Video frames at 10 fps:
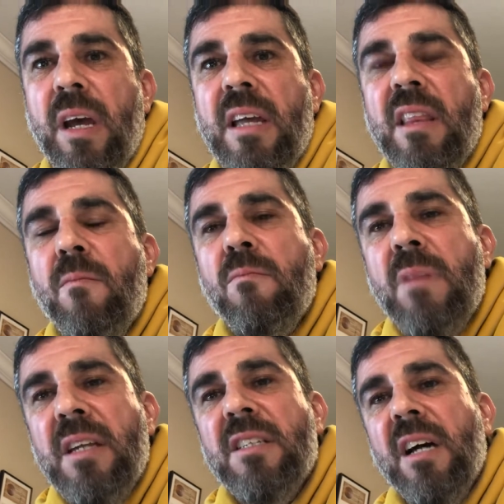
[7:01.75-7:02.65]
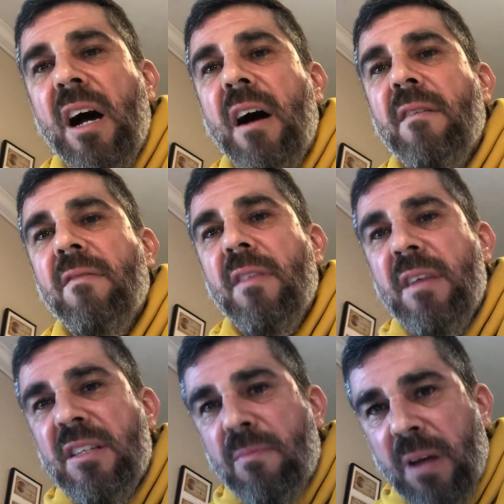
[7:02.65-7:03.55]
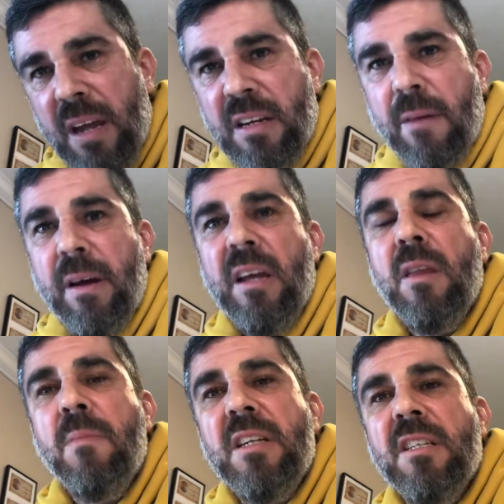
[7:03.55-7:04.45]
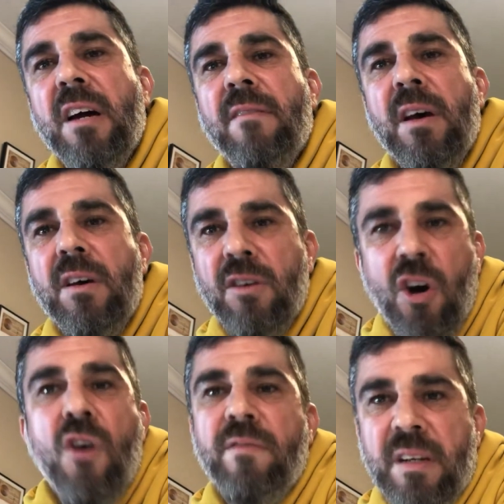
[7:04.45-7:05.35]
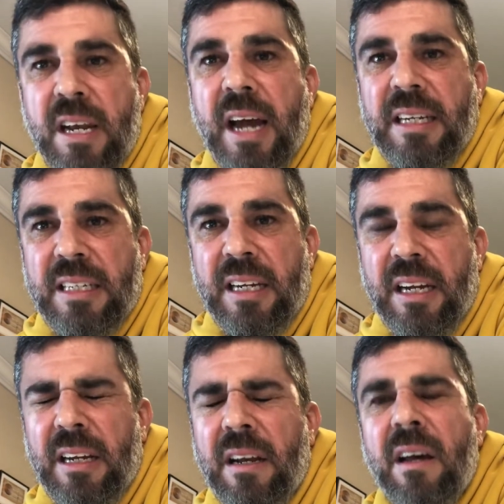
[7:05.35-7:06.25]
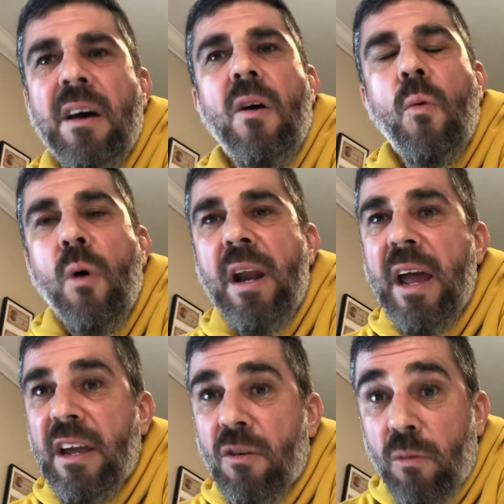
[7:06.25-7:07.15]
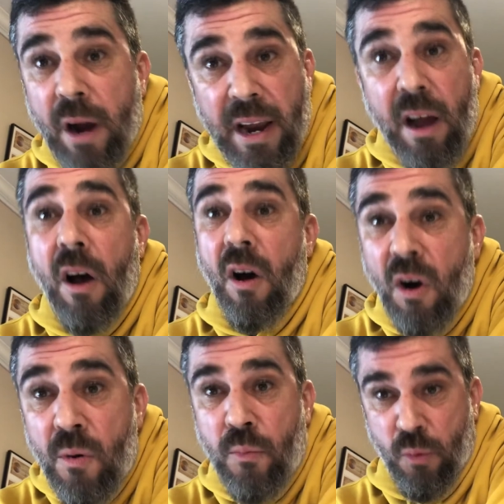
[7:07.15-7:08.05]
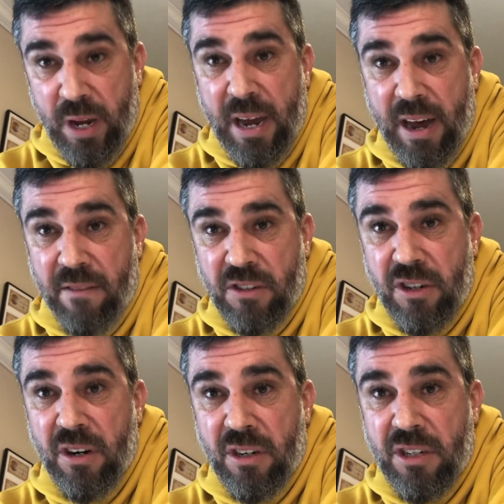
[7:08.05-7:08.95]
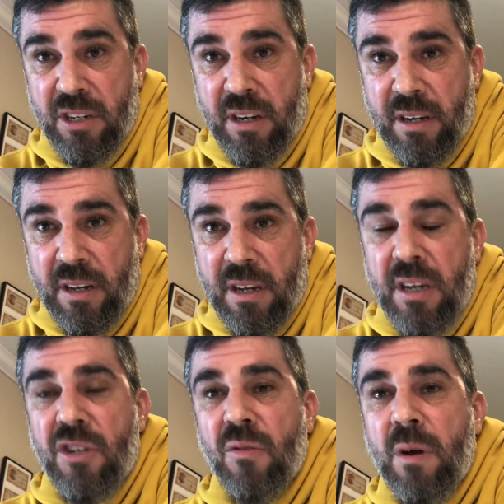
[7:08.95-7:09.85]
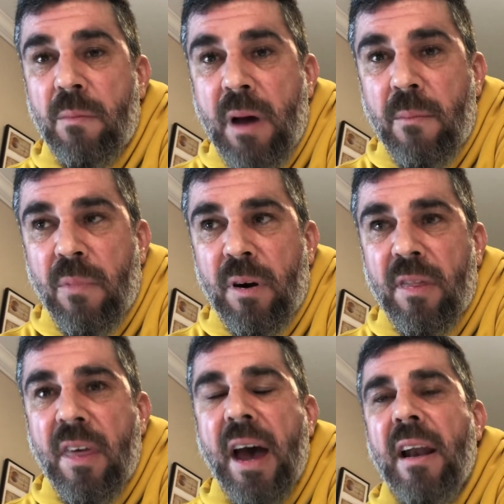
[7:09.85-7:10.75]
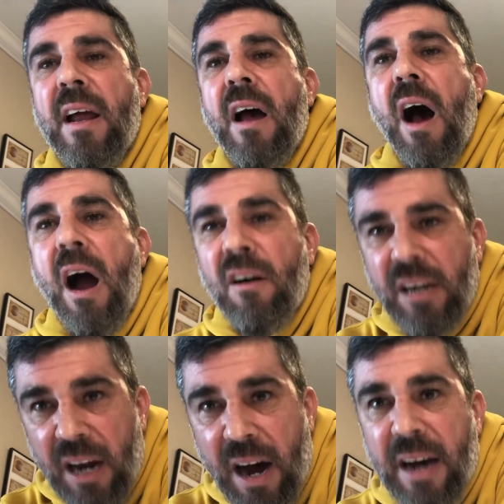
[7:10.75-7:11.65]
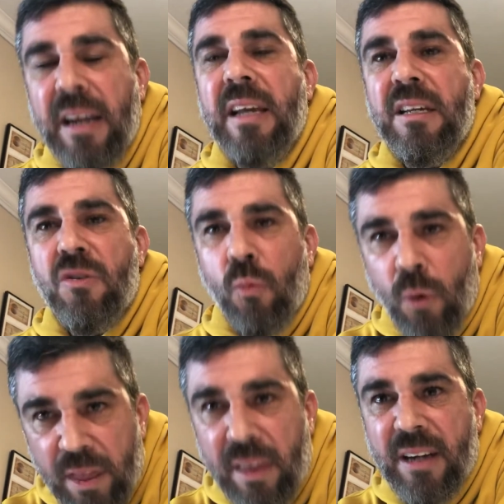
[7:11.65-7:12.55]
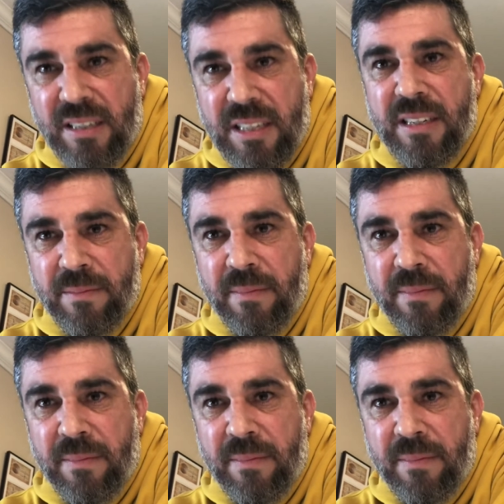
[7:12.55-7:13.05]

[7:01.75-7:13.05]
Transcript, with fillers: in the midst of this pandemic, in the midst of COVID 19, what a great hope we have, church, to remember that our God is with us.